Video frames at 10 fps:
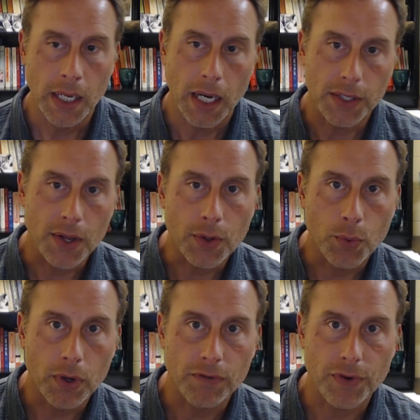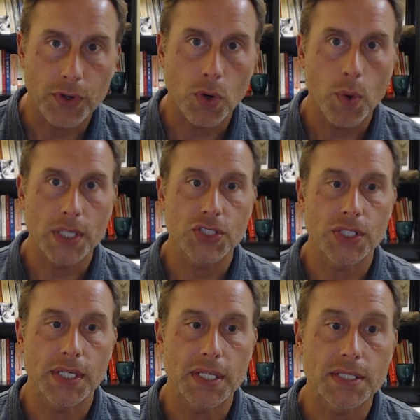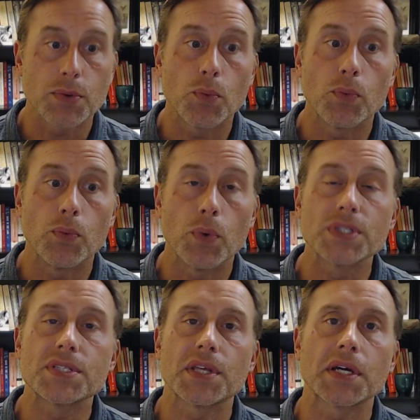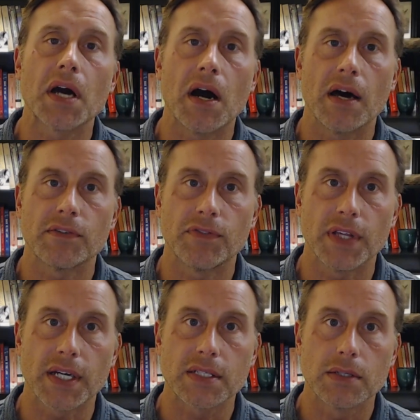Another word for the question is, what's the conflict?